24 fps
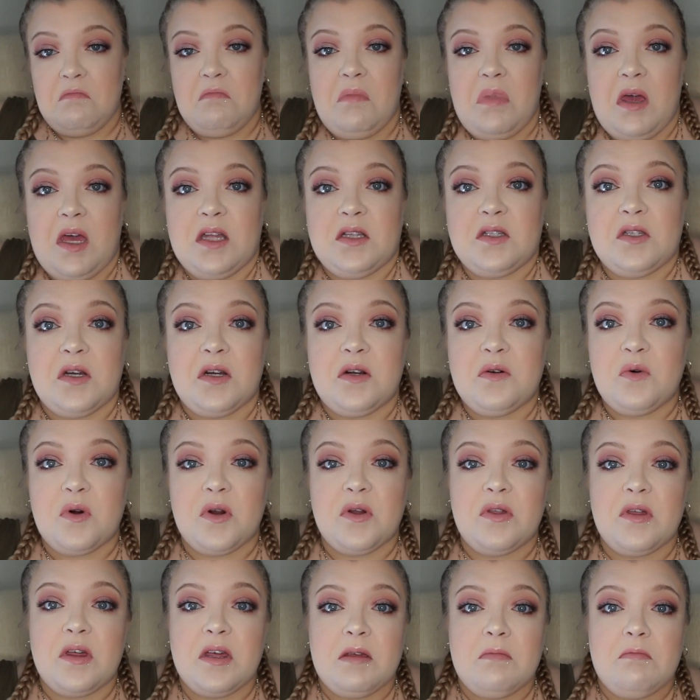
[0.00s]
Pants aren't
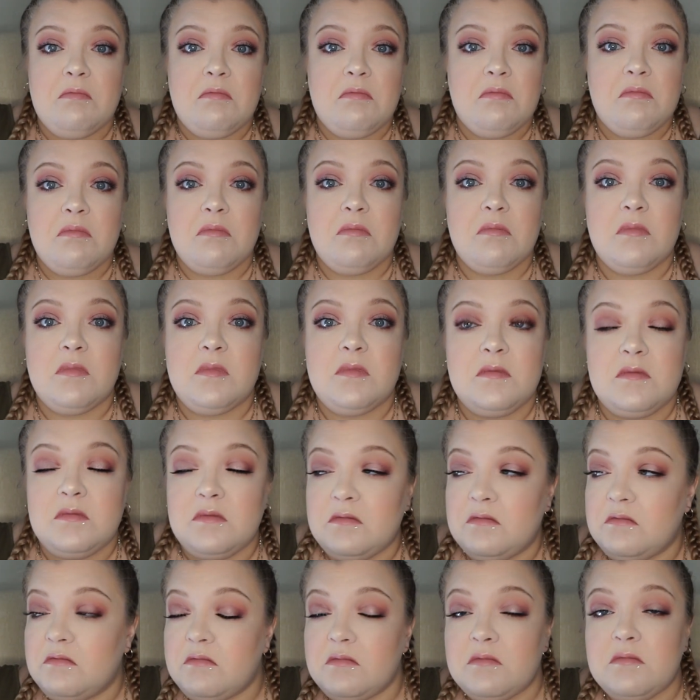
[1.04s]
worth it.
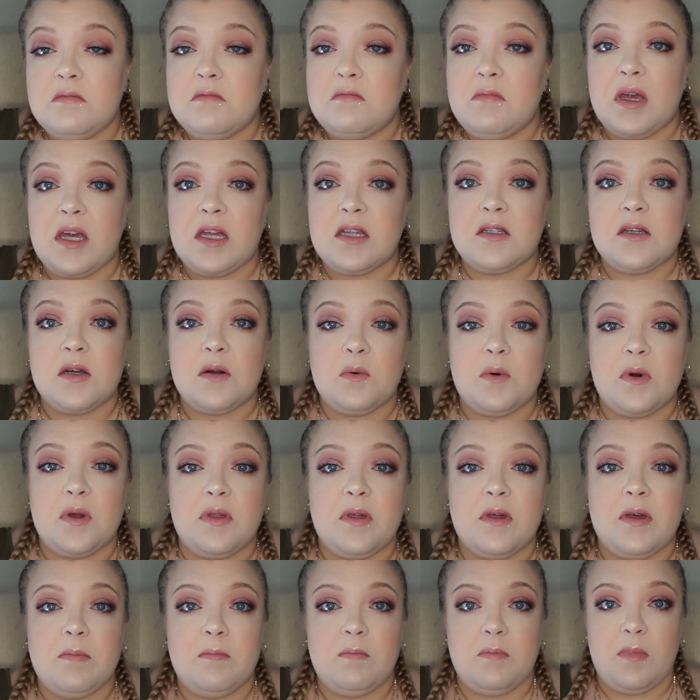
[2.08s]
Pants aren't worth
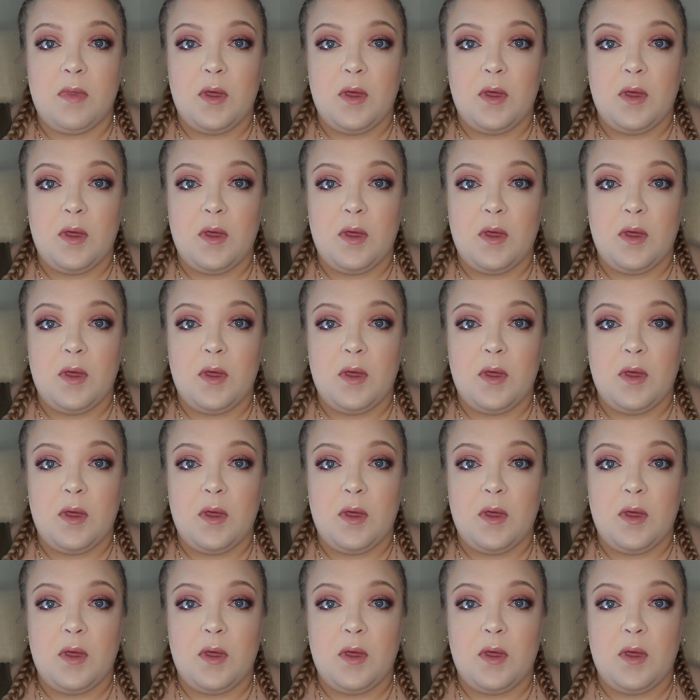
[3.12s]
it.